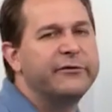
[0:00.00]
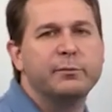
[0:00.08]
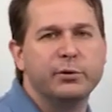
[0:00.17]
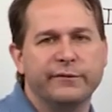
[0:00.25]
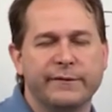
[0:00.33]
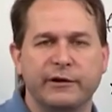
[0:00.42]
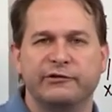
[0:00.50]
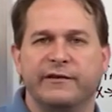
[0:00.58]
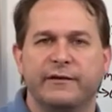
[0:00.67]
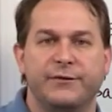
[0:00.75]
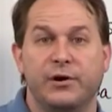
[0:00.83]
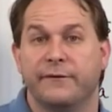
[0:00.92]
smooth functions.
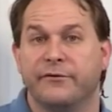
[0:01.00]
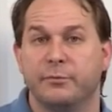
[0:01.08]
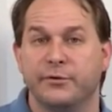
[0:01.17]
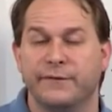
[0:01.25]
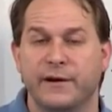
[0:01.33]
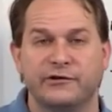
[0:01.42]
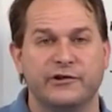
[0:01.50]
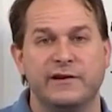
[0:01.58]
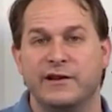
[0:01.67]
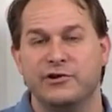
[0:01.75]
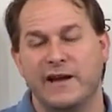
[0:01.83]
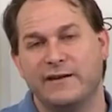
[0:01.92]
If you don't have a smooth function,
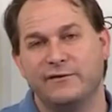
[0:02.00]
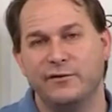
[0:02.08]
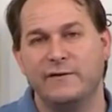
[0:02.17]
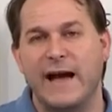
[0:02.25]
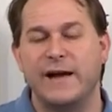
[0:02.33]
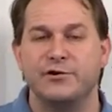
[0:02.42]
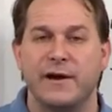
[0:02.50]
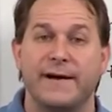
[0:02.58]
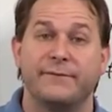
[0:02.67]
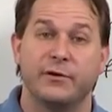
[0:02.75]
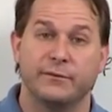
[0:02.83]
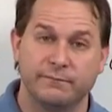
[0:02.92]
then you can't do that and you have
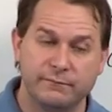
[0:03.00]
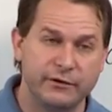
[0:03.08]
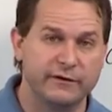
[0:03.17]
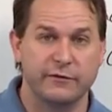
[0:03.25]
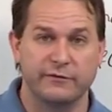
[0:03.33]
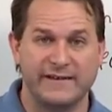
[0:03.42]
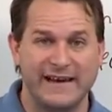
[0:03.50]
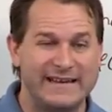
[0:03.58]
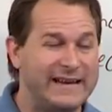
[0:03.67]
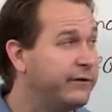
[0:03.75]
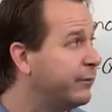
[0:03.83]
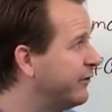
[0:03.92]
to use other
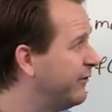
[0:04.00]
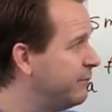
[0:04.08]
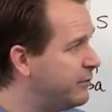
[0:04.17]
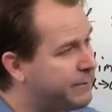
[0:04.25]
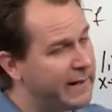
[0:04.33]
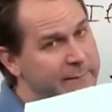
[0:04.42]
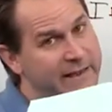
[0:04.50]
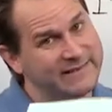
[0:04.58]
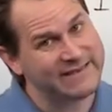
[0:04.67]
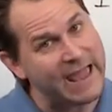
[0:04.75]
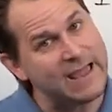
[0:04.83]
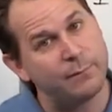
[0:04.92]
techniques, which you might make a
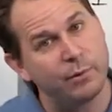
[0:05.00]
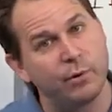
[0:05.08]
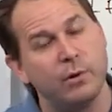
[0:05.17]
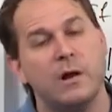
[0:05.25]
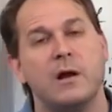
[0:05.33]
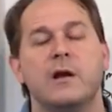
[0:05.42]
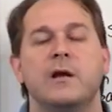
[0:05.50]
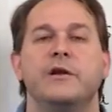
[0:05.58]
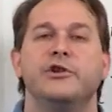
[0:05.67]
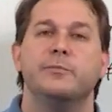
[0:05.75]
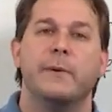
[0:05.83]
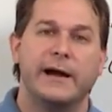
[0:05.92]
table,
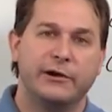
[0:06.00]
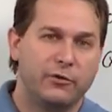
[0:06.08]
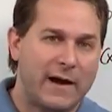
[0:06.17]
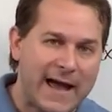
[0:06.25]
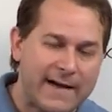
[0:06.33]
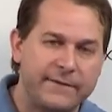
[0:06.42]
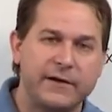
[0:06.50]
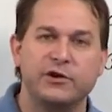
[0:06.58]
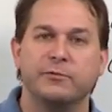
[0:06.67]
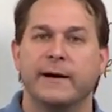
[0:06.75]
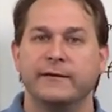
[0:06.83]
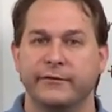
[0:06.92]
you might graph it,
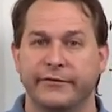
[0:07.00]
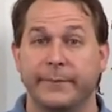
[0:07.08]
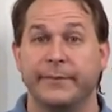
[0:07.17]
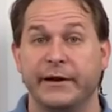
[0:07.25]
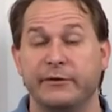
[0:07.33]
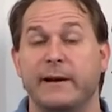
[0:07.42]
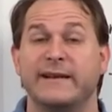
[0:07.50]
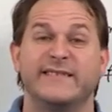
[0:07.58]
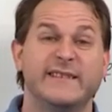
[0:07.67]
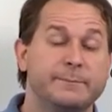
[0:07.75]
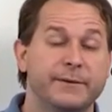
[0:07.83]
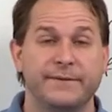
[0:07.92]
you might do something, you might
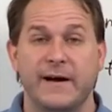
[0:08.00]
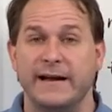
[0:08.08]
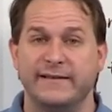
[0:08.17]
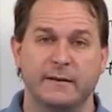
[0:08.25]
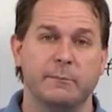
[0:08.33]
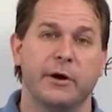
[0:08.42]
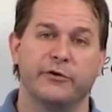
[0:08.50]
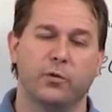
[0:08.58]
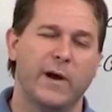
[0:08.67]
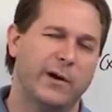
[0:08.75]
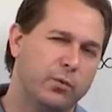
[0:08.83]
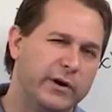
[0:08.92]
simplify it some other
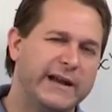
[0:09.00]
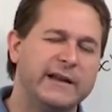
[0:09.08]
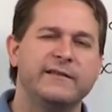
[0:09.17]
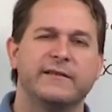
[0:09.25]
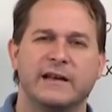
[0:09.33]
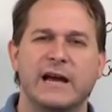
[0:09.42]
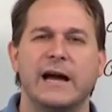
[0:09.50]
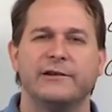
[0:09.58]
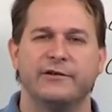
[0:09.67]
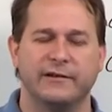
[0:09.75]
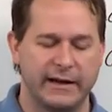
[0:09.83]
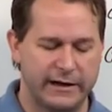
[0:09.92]
way. We'll get into the
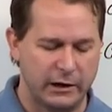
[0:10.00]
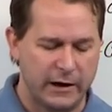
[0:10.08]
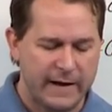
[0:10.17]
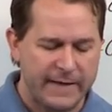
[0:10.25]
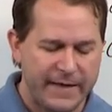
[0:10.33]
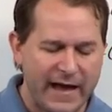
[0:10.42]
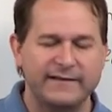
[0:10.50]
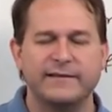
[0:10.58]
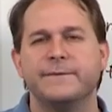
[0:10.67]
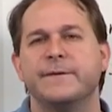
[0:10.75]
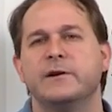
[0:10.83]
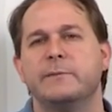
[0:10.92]
gotchas later. That's the
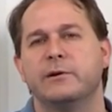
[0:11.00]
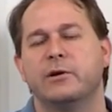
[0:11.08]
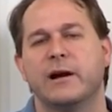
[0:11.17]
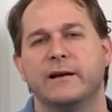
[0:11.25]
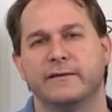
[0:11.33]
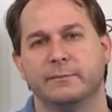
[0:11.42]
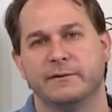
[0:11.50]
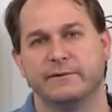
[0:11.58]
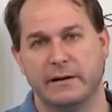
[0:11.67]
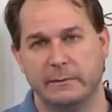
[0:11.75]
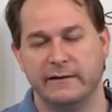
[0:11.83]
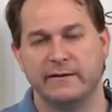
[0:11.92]
fundamental concept of
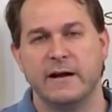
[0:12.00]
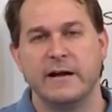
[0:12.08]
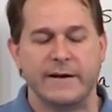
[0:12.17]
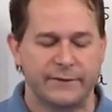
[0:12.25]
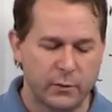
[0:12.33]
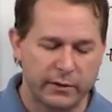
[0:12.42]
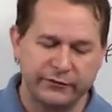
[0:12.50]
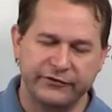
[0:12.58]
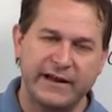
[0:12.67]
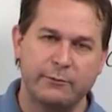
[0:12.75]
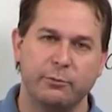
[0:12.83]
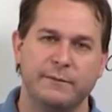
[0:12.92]
limits. If you
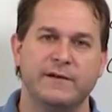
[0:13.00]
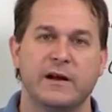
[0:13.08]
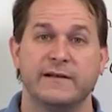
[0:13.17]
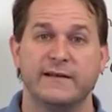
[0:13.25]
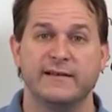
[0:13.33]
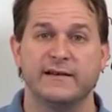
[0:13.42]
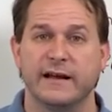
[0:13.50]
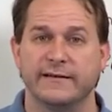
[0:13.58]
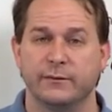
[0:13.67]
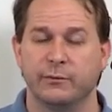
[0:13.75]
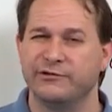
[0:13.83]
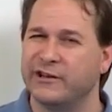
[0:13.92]
understand what we've done in this
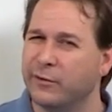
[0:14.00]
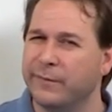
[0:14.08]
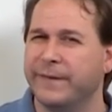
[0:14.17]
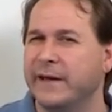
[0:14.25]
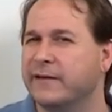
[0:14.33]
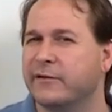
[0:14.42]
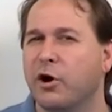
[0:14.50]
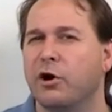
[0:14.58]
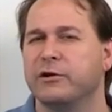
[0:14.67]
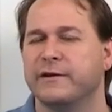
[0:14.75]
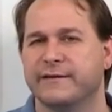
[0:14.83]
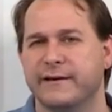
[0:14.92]
lesson, which I don't think is
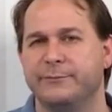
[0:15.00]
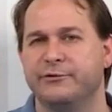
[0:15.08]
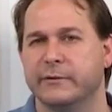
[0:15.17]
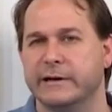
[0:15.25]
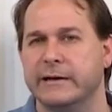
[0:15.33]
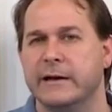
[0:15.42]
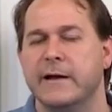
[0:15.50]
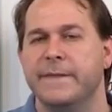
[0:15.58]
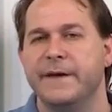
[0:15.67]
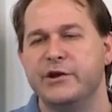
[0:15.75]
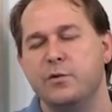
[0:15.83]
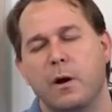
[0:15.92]
hard conceptually,
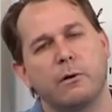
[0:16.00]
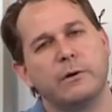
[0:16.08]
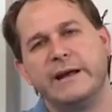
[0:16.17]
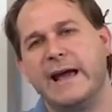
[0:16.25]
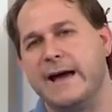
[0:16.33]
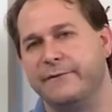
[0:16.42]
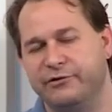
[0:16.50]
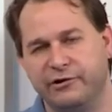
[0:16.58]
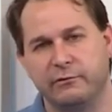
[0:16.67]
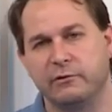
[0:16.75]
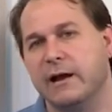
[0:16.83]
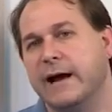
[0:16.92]
then you already have a
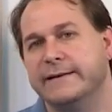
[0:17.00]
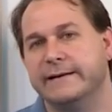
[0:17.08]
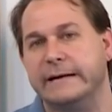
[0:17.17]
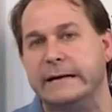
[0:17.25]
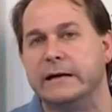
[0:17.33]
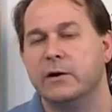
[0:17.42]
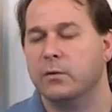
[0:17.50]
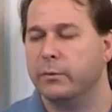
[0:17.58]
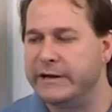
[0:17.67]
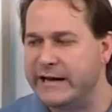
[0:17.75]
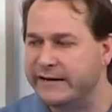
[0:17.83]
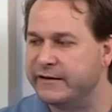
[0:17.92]
general idea. What
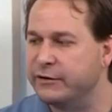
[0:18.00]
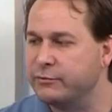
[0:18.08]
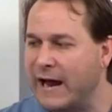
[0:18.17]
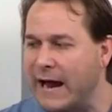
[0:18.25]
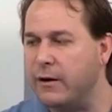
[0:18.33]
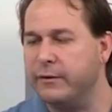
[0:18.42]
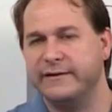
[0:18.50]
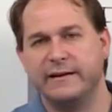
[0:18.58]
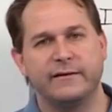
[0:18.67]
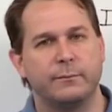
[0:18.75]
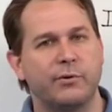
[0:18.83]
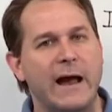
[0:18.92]
we need to do now is get
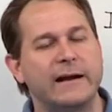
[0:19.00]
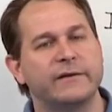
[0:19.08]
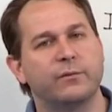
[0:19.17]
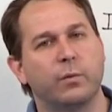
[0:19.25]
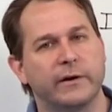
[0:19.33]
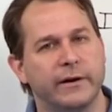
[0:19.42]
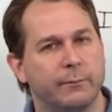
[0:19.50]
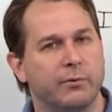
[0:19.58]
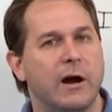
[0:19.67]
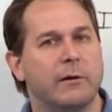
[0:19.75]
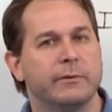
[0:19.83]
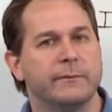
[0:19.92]
some practice working
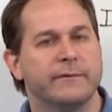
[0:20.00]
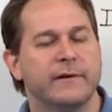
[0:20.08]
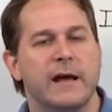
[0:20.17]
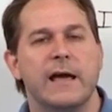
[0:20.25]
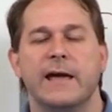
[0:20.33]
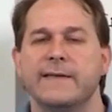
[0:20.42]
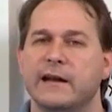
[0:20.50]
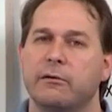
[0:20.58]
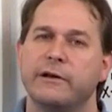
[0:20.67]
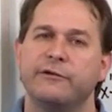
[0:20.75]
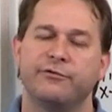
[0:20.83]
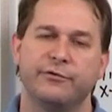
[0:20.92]
problems, and then I'll
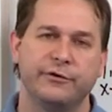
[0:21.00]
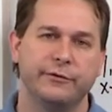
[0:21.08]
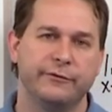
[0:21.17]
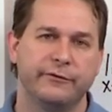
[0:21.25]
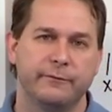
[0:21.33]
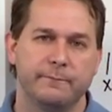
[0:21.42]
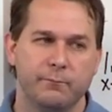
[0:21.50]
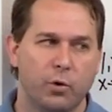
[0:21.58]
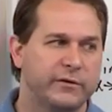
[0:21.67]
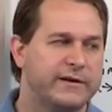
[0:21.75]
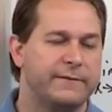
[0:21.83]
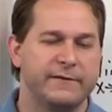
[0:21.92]
introduce
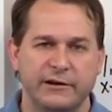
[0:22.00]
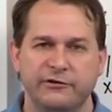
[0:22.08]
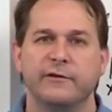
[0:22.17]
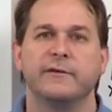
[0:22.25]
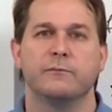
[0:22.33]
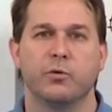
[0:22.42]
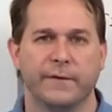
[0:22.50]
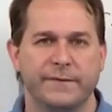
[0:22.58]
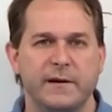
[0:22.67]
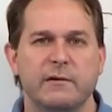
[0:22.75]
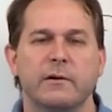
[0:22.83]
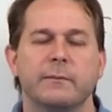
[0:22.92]
more definitions and more
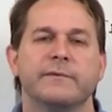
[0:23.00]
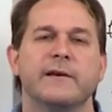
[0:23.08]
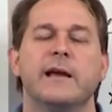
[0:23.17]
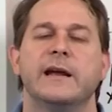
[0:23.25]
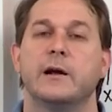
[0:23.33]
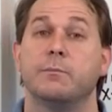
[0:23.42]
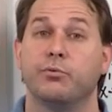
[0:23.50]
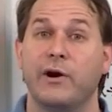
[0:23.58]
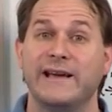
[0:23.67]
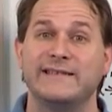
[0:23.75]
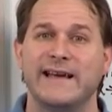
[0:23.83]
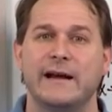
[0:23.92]
theorems, and I'll
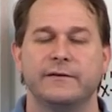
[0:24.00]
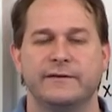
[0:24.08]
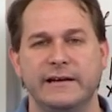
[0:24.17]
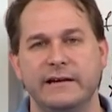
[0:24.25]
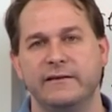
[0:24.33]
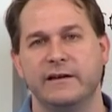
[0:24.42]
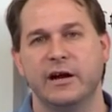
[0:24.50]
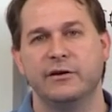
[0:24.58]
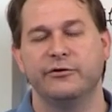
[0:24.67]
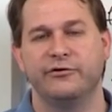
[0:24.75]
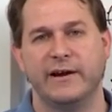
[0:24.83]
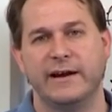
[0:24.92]
break it down into easy to
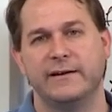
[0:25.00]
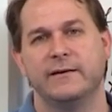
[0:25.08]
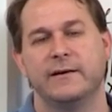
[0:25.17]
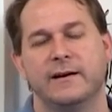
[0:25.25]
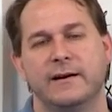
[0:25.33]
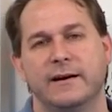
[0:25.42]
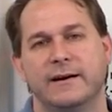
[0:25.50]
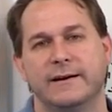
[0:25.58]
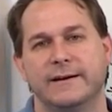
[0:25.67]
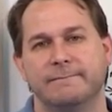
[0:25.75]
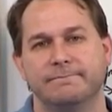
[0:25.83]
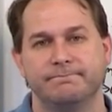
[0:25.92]
understand
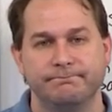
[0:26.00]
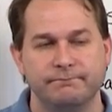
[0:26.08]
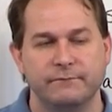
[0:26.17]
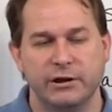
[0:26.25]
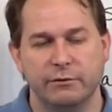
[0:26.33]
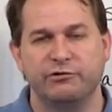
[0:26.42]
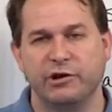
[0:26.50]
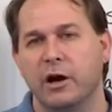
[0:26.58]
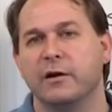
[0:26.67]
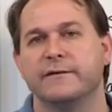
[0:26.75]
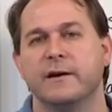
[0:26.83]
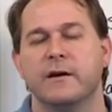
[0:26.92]
uh, you know,
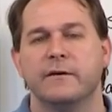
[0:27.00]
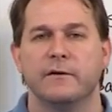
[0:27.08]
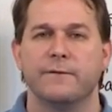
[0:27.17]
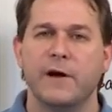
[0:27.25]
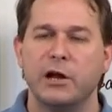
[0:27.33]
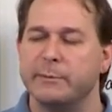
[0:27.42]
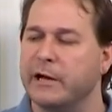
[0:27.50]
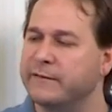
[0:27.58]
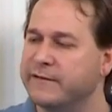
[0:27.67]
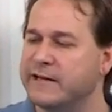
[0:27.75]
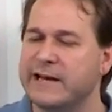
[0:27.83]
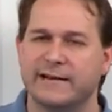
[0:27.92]
chunks. So follow me on
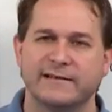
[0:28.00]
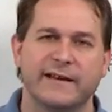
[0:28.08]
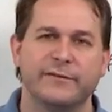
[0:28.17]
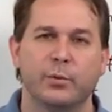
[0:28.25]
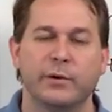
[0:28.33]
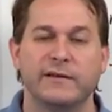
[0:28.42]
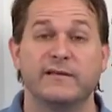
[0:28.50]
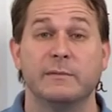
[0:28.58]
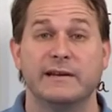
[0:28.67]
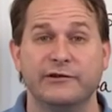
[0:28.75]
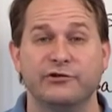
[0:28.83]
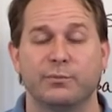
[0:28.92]
to the next lesson. We'll get some
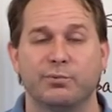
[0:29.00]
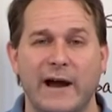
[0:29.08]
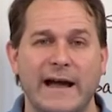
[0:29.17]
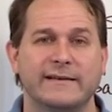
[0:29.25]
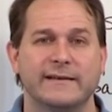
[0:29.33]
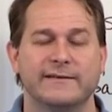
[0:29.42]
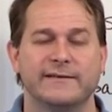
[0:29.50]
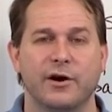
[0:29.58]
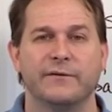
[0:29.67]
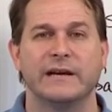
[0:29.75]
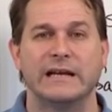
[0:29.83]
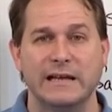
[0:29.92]
additional practice
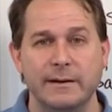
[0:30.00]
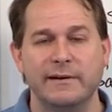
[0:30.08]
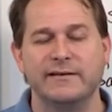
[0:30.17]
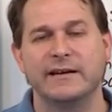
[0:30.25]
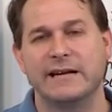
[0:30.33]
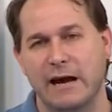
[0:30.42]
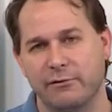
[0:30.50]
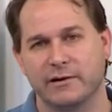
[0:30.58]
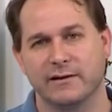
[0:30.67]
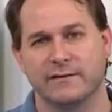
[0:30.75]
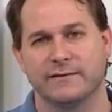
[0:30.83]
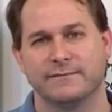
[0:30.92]
solving limits in
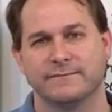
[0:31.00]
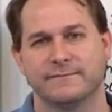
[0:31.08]
calculus.